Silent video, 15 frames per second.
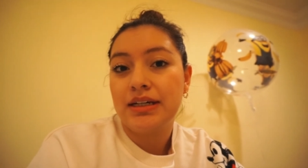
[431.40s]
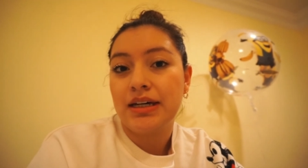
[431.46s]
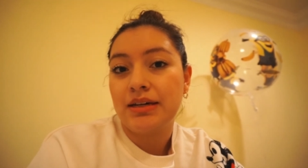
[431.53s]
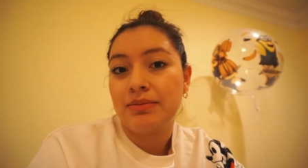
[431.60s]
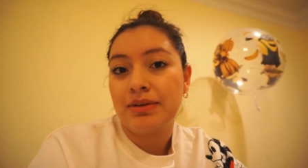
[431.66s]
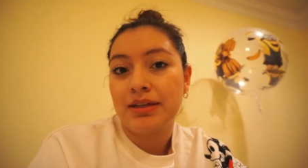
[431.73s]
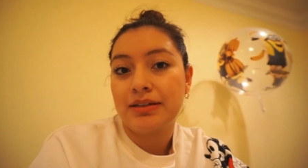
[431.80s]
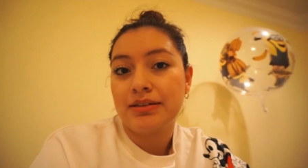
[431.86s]

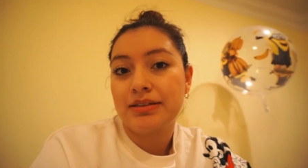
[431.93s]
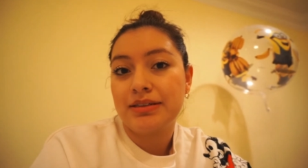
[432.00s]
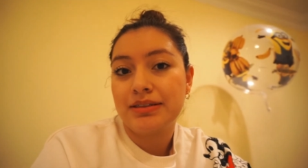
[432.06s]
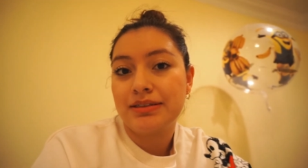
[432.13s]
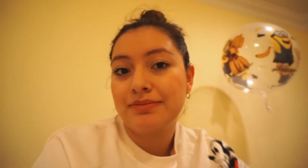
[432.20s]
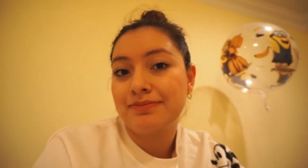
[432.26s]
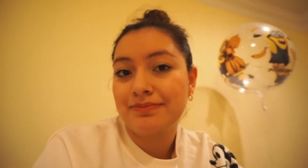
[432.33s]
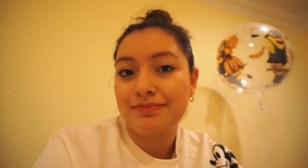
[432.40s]
I mean,
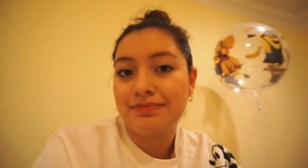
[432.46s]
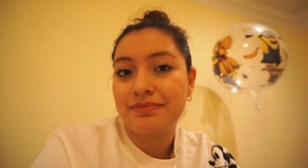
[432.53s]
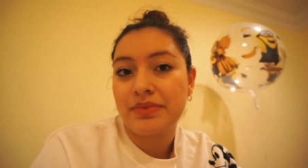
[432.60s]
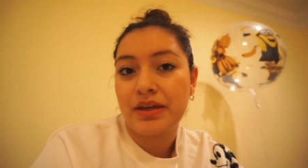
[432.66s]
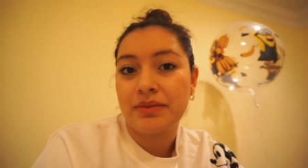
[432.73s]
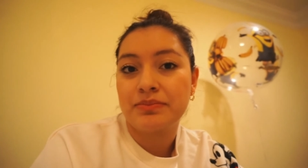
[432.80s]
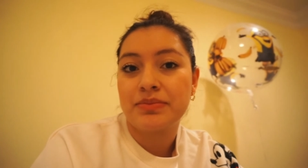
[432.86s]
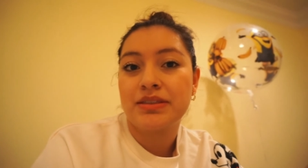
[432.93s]

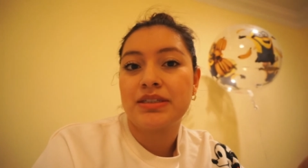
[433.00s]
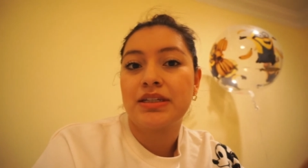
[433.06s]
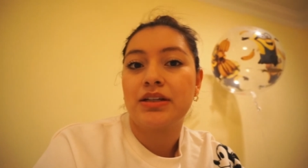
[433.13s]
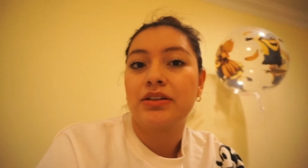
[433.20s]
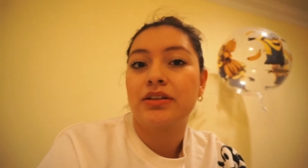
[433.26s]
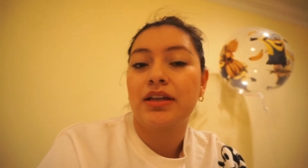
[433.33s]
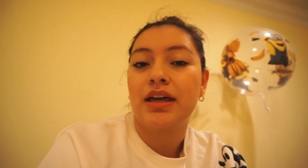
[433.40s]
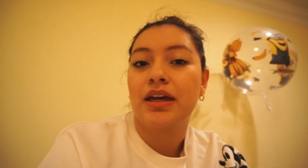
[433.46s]
I'm
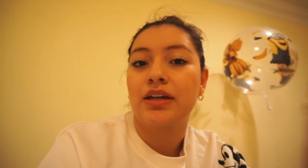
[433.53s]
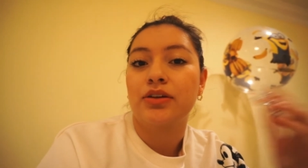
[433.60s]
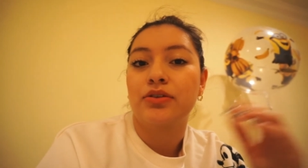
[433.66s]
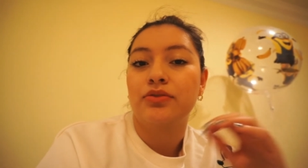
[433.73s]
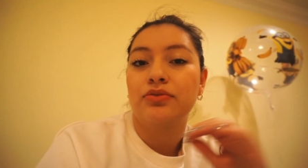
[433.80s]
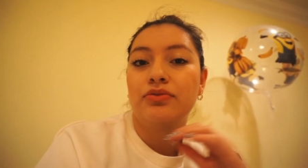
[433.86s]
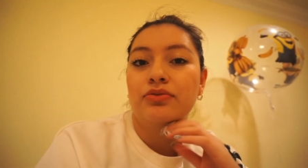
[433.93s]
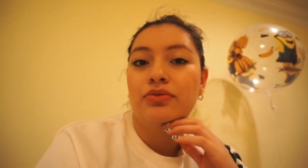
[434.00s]
still kind
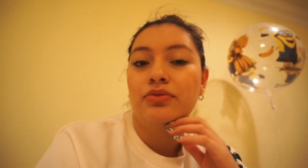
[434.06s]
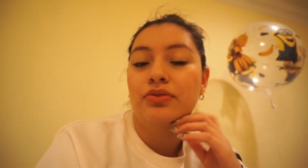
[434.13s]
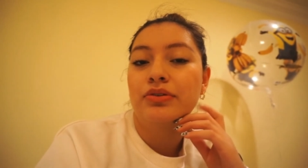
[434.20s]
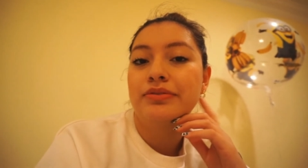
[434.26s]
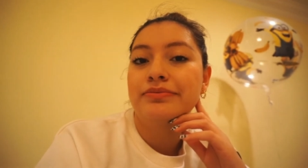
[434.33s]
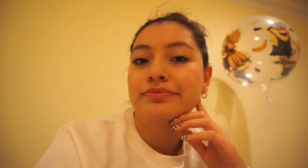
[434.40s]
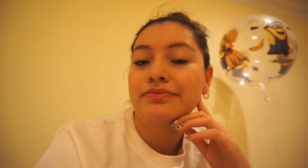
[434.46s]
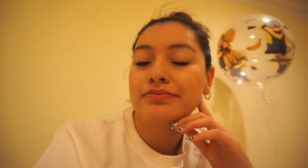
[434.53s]
of
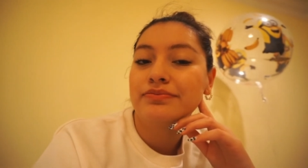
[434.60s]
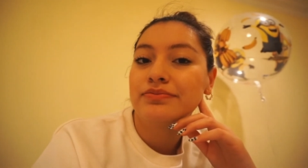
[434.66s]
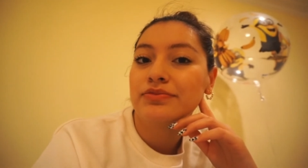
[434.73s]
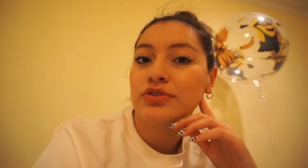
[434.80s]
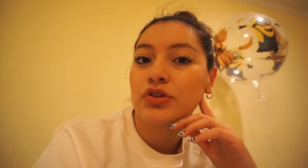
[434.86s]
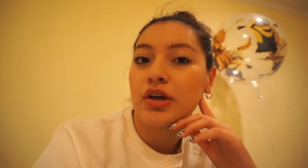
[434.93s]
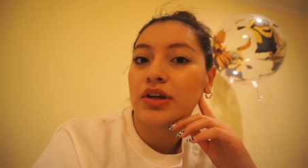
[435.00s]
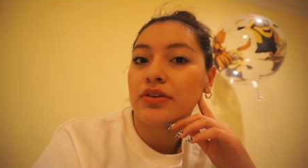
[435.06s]

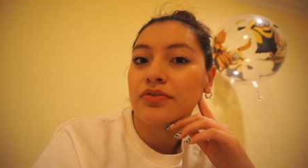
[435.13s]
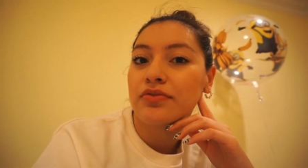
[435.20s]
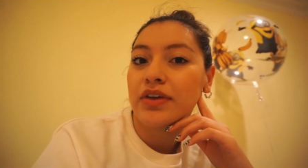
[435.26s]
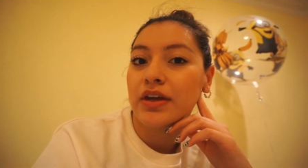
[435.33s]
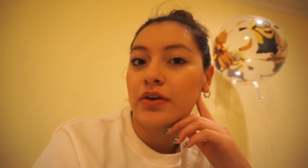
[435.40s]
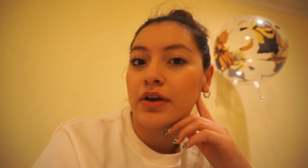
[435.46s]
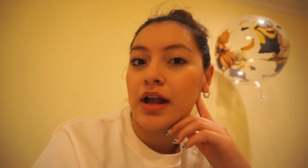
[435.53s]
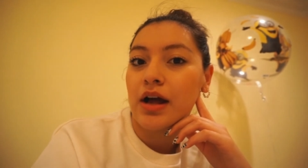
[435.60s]
trying to
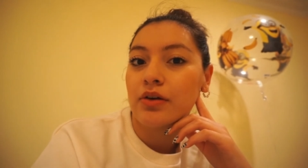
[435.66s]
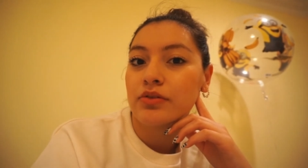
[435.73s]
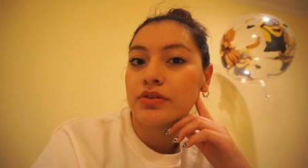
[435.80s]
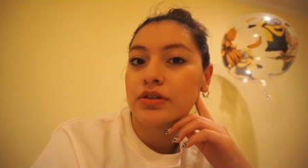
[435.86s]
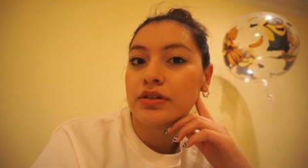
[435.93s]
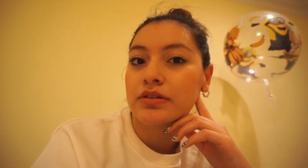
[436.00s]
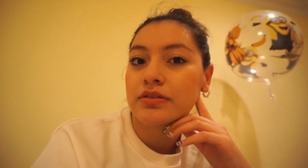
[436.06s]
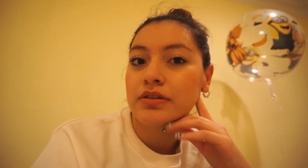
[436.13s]
figure
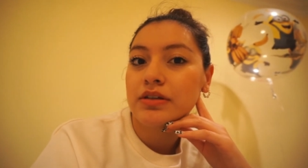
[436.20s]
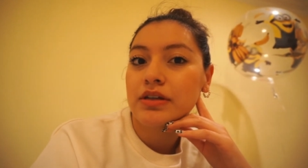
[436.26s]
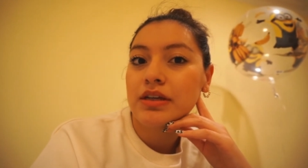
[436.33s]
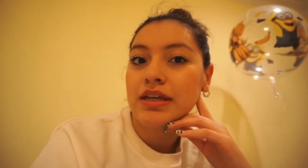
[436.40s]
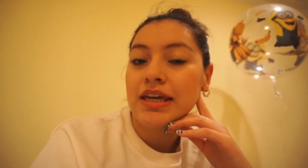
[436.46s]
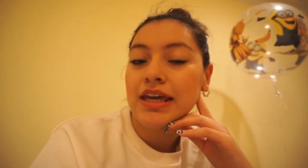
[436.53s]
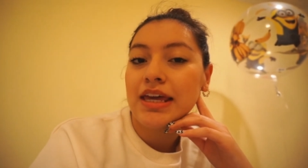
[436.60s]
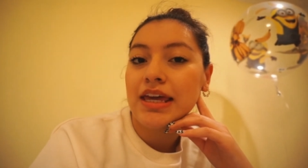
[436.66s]
out
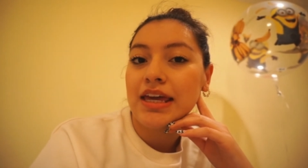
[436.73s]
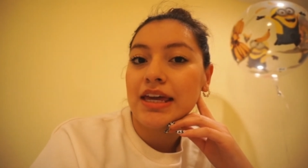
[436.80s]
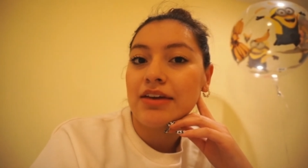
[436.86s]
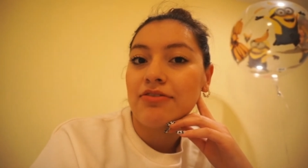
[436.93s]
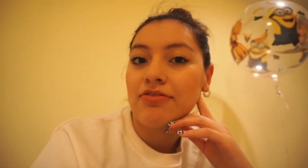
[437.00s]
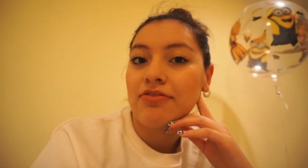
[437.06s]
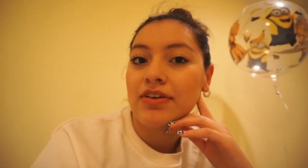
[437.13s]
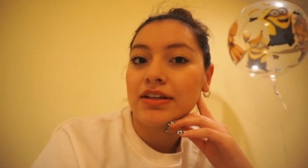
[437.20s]

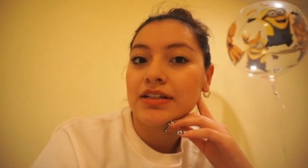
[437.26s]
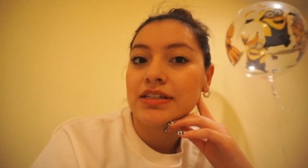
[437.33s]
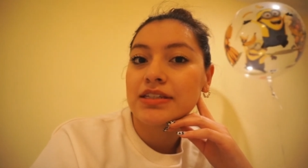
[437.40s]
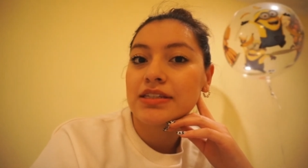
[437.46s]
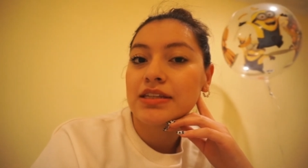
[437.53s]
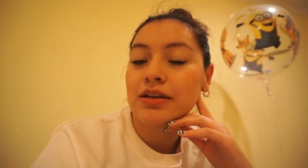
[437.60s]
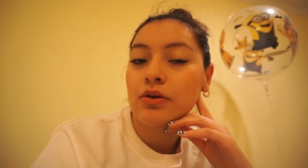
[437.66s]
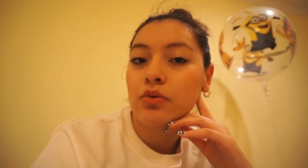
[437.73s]
if
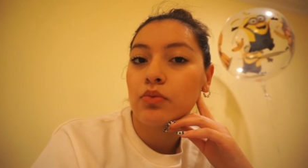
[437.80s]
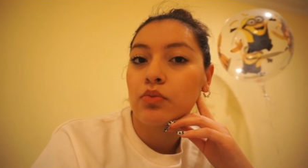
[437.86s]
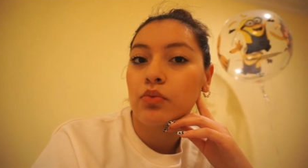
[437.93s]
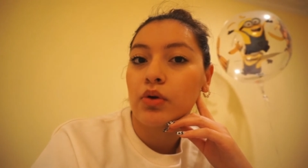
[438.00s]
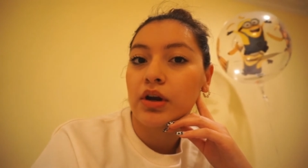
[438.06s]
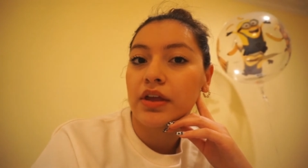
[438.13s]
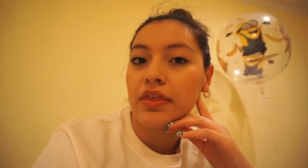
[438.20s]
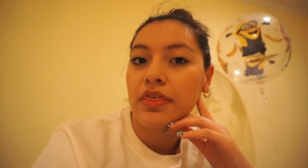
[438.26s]
it's
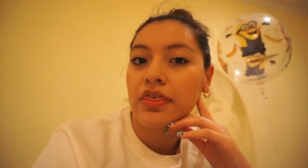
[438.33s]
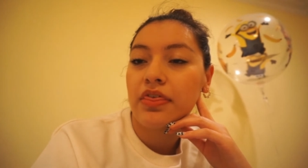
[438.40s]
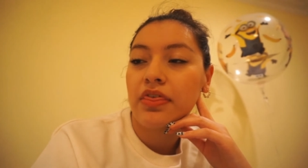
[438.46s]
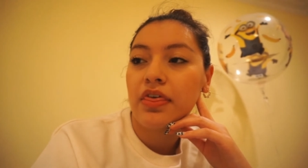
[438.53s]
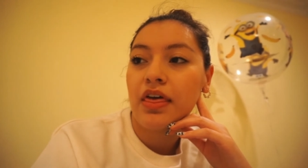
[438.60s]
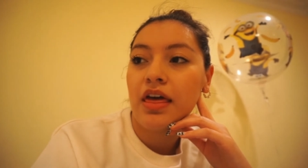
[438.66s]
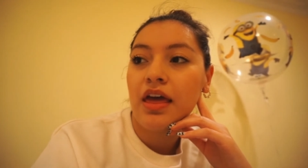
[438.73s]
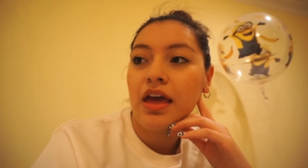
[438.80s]

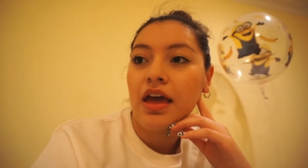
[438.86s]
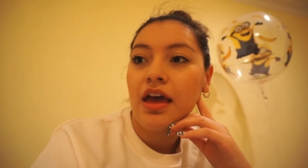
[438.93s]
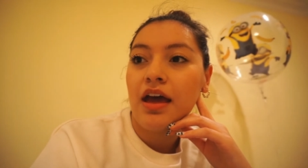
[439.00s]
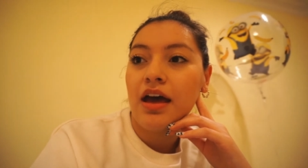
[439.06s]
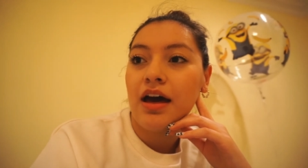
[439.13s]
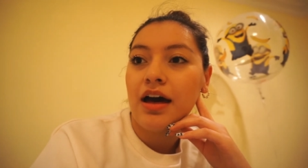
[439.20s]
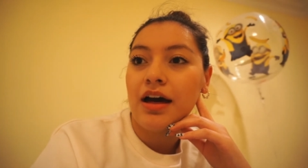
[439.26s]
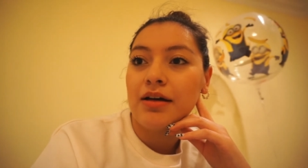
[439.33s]
worth
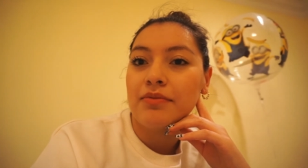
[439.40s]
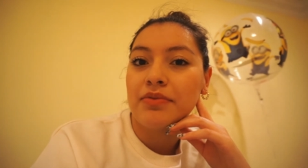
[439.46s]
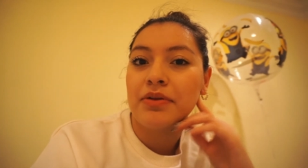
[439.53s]
um,